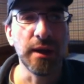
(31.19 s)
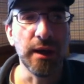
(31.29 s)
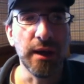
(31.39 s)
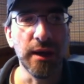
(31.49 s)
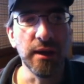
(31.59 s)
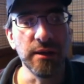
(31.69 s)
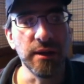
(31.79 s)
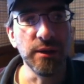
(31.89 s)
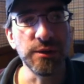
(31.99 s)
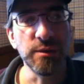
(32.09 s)
And I
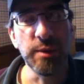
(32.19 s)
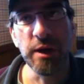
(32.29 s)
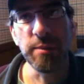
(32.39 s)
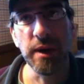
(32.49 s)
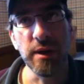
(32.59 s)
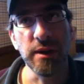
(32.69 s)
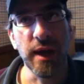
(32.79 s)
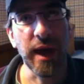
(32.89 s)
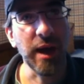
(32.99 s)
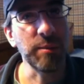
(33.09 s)
used the PayPal
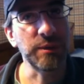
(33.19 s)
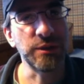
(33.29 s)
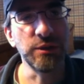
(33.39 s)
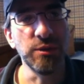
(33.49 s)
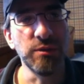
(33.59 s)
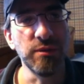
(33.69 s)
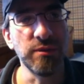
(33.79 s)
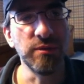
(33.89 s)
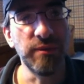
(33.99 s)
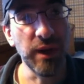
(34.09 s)
app to
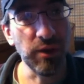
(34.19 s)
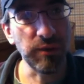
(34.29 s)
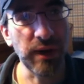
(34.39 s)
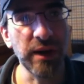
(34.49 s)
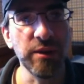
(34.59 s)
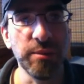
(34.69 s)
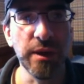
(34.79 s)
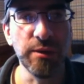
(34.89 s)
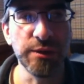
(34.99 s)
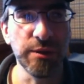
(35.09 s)
verify the
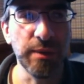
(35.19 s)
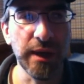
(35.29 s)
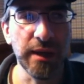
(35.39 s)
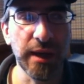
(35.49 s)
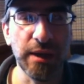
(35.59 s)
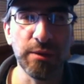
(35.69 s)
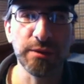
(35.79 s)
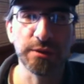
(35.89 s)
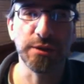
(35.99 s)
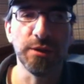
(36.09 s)
money was in my account.
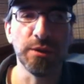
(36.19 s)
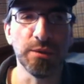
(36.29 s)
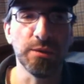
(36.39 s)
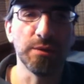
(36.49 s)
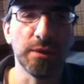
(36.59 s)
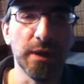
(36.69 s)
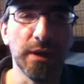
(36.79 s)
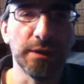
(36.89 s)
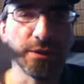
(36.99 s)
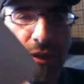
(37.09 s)
So
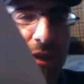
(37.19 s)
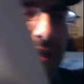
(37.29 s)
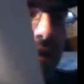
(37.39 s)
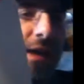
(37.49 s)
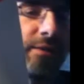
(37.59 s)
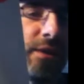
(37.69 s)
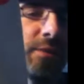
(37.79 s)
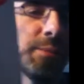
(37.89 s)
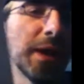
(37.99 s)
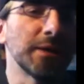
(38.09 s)
today I have it all
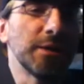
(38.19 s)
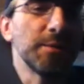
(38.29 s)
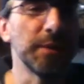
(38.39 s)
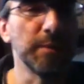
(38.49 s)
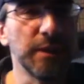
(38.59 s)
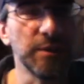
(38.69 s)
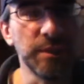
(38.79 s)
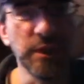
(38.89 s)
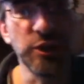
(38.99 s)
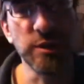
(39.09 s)
packed up. I'm going to
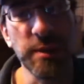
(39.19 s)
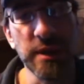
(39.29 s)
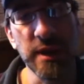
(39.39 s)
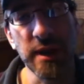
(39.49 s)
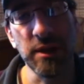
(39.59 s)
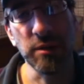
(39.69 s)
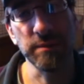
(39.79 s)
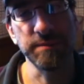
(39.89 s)
be shipping that out.